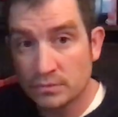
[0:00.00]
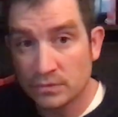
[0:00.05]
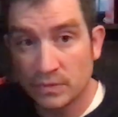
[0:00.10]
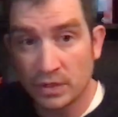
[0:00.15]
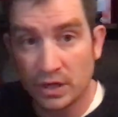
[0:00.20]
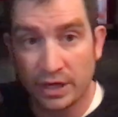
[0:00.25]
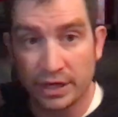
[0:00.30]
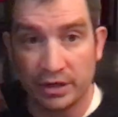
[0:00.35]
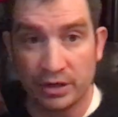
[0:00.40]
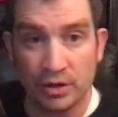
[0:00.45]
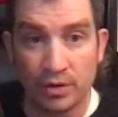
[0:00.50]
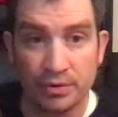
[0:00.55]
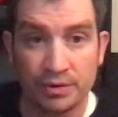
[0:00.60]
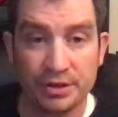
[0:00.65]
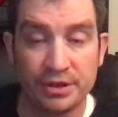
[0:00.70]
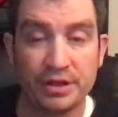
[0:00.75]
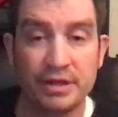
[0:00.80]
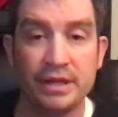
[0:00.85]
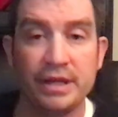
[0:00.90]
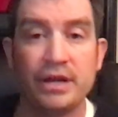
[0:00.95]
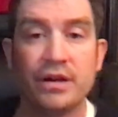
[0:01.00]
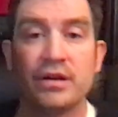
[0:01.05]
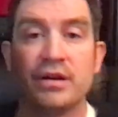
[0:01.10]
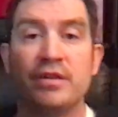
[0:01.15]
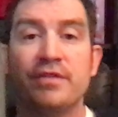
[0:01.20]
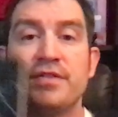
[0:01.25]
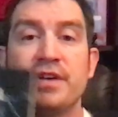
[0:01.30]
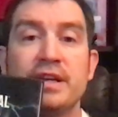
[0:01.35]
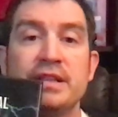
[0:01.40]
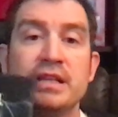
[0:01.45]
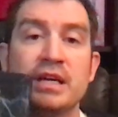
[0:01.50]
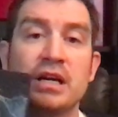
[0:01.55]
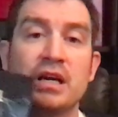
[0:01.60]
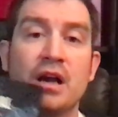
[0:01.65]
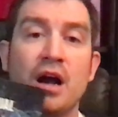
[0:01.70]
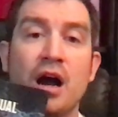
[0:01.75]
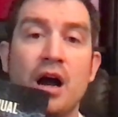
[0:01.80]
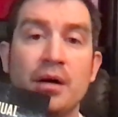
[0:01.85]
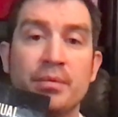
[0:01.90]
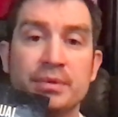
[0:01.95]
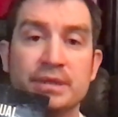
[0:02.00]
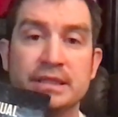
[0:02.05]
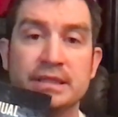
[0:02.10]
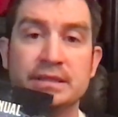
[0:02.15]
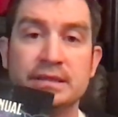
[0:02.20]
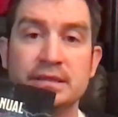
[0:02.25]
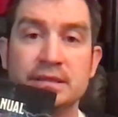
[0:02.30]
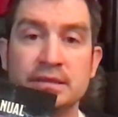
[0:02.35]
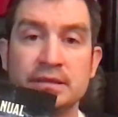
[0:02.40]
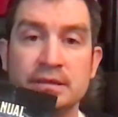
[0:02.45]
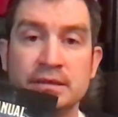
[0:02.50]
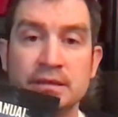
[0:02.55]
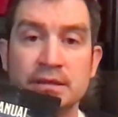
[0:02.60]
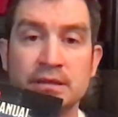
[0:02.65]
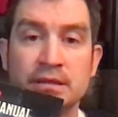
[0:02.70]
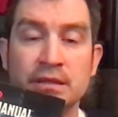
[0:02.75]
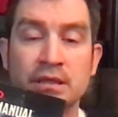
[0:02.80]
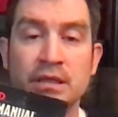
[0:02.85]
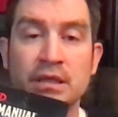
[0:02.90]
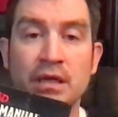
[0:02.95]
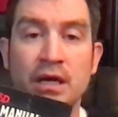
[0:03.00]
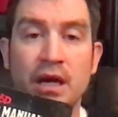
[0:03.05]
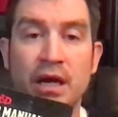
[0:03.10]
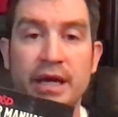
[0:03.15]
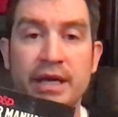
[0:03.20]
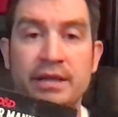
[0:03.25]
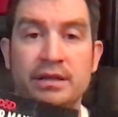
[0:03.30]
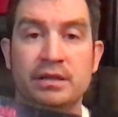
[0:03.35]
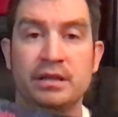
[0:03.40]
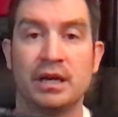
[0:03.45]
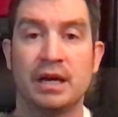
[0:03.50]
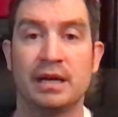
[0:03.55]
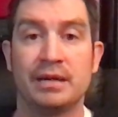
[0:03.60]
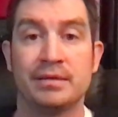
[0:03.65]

and go within here and find the goblin and